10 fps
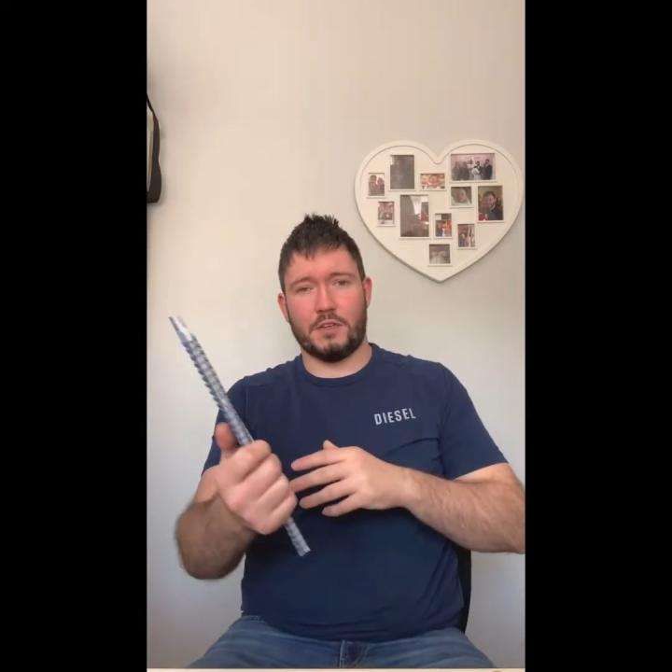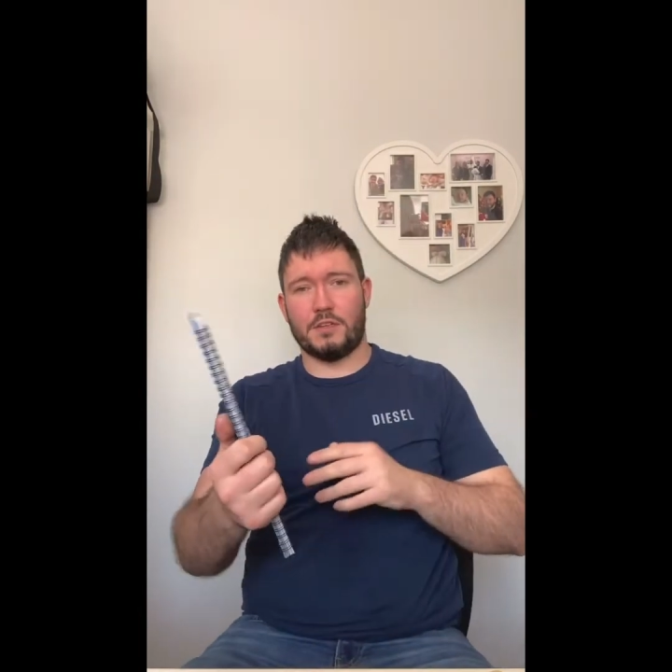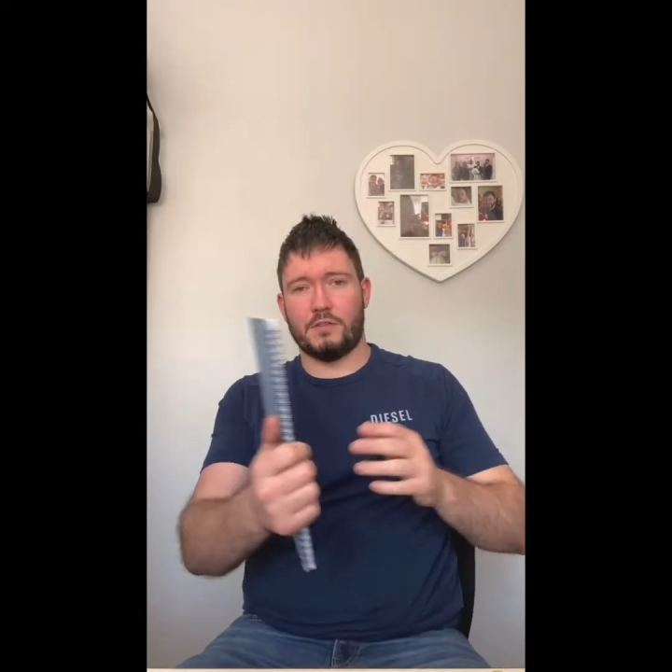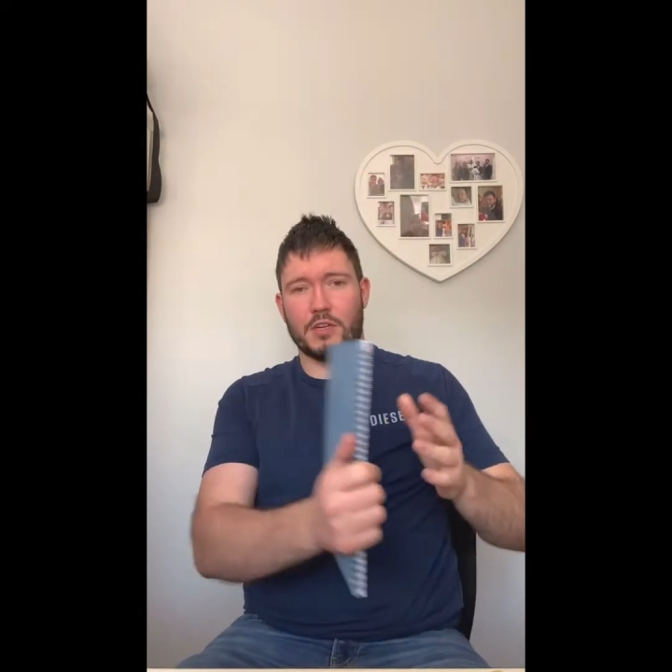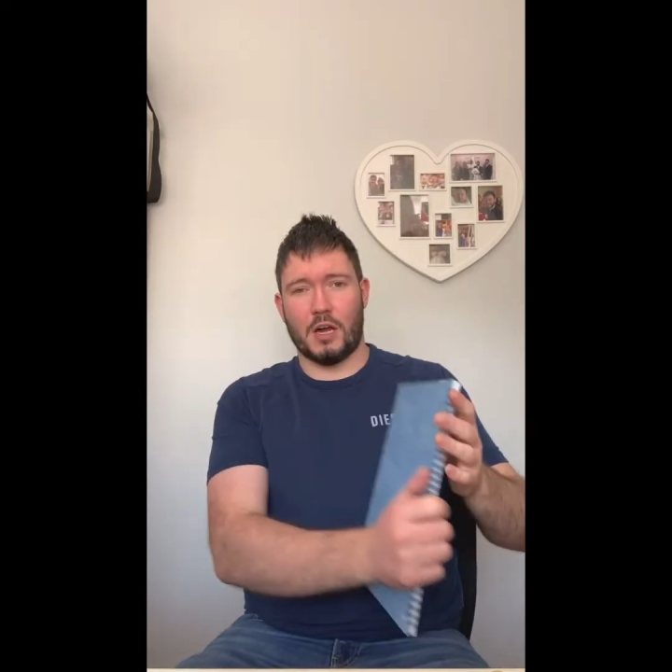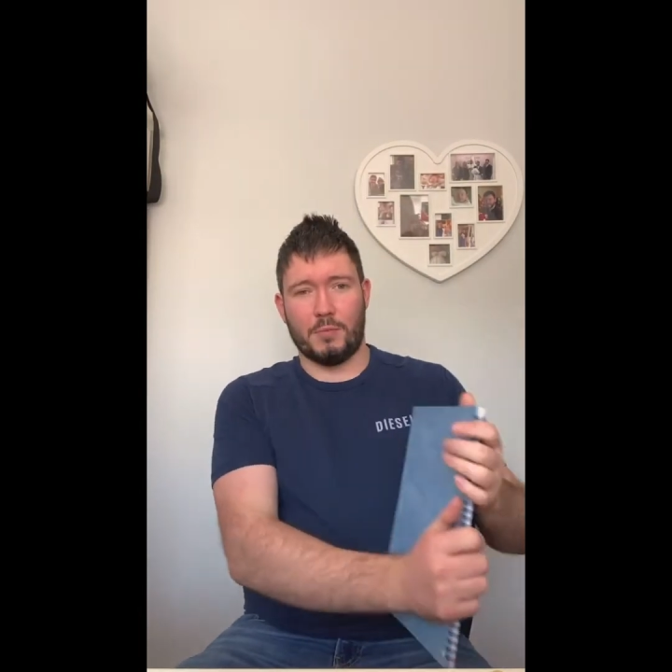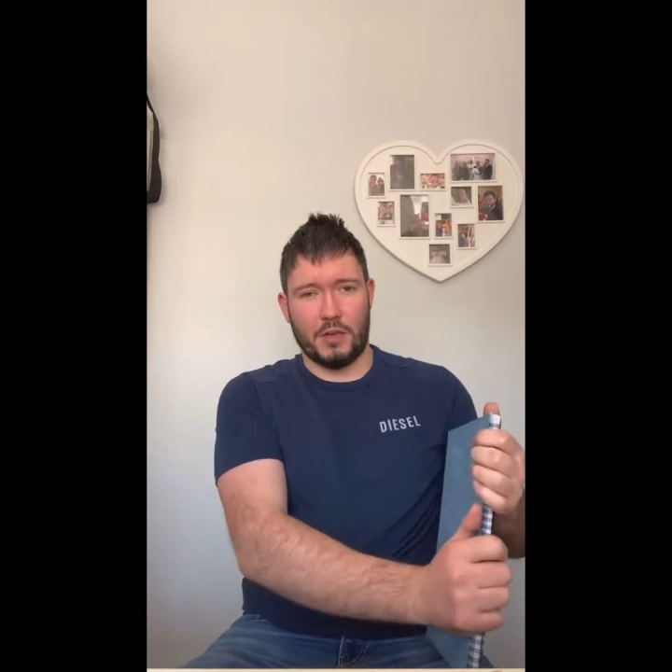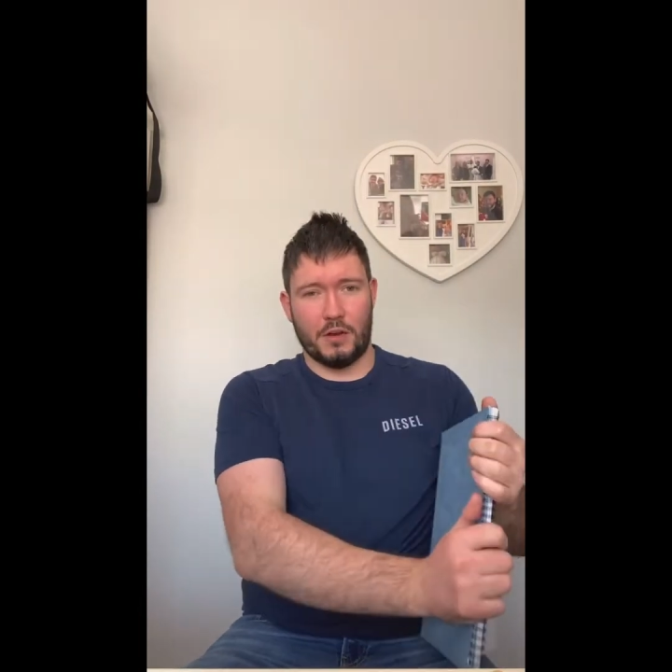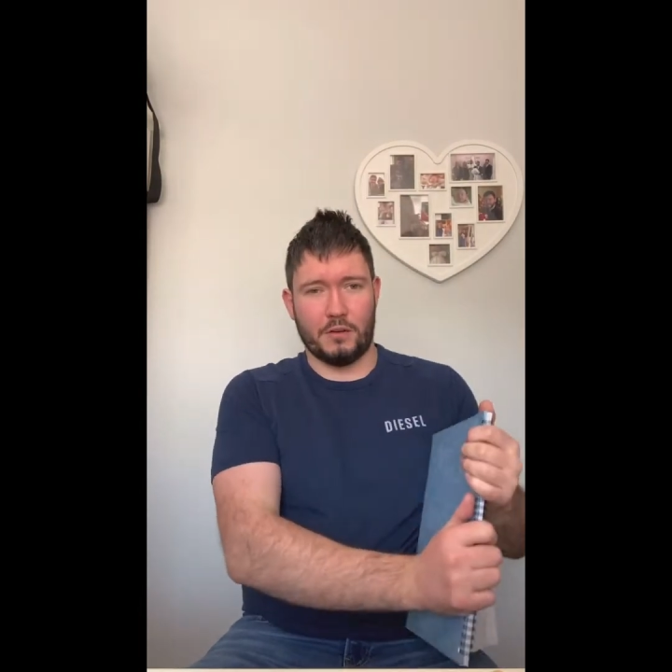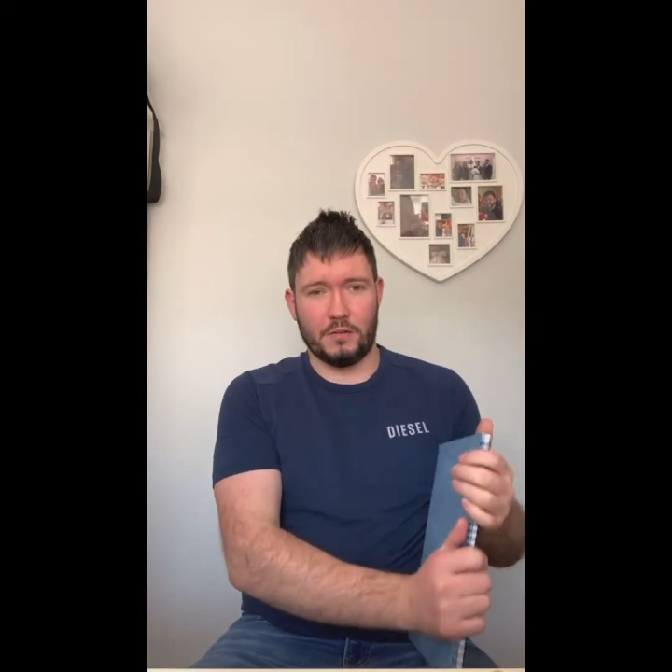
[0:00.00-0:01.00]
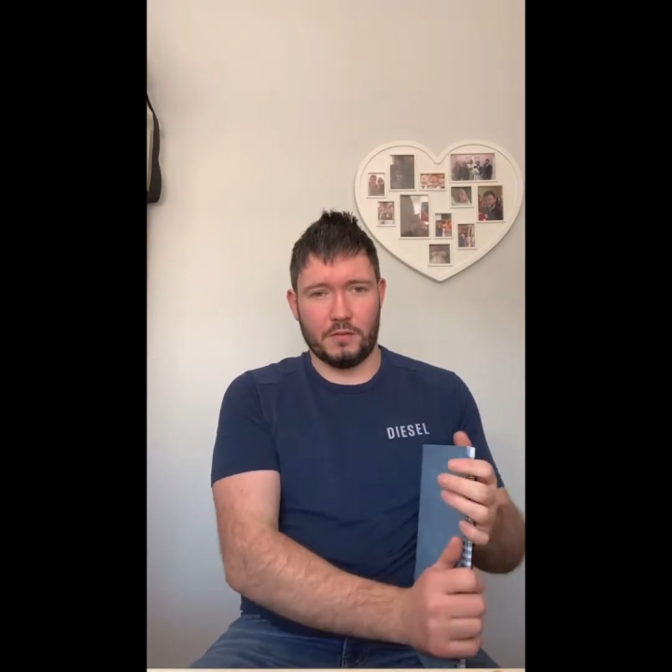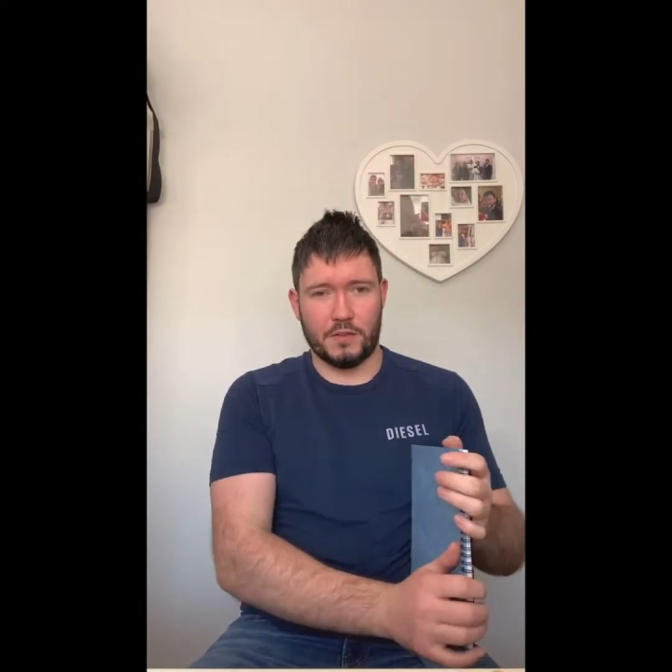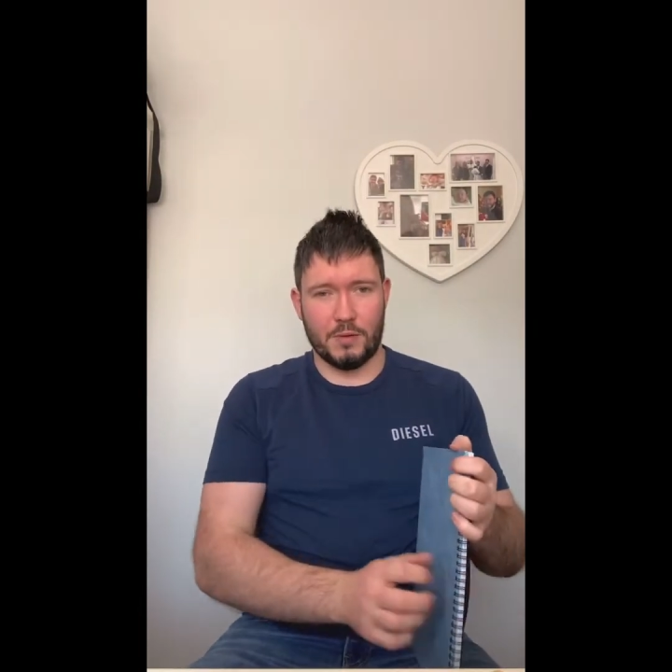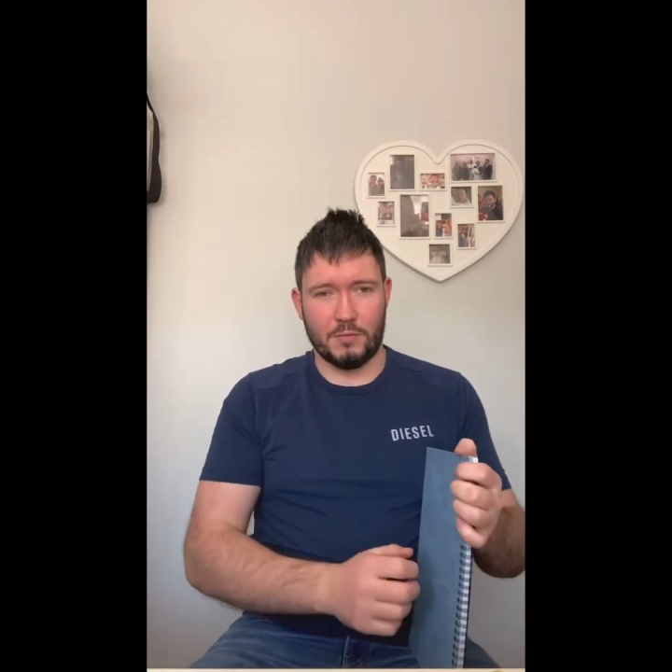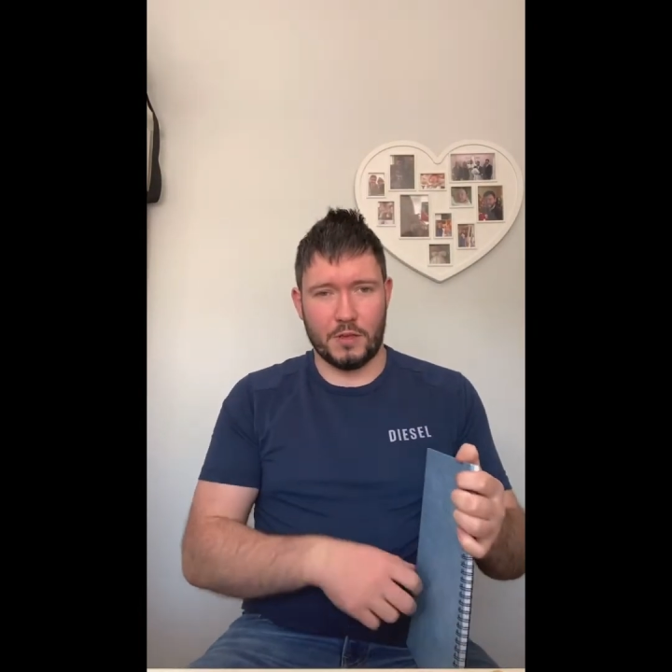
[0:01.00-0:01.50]
I just have a copy here.
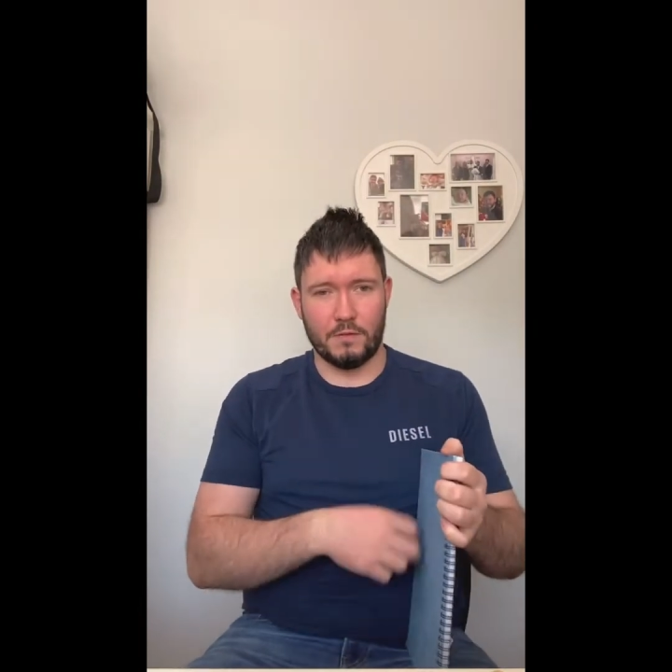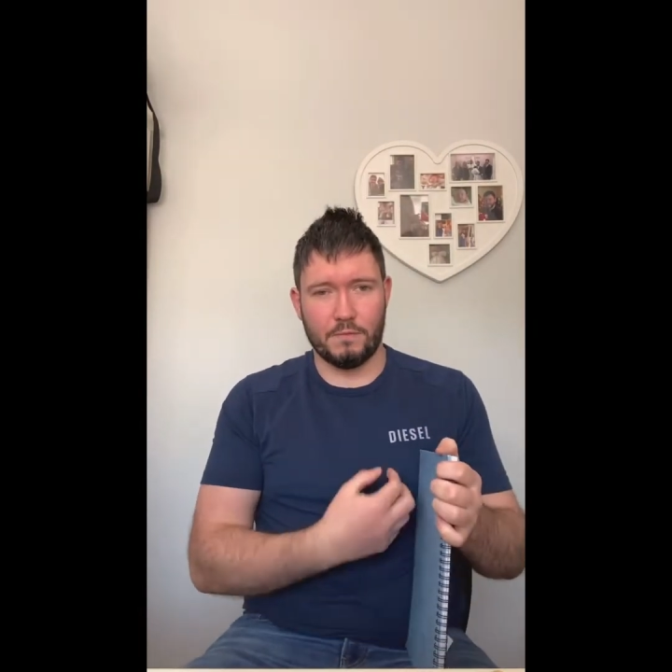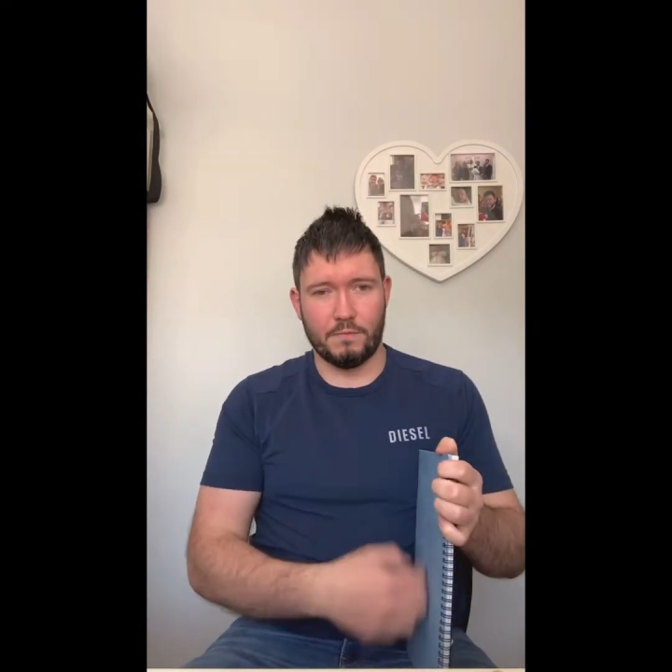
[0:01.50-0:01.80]
Same thing.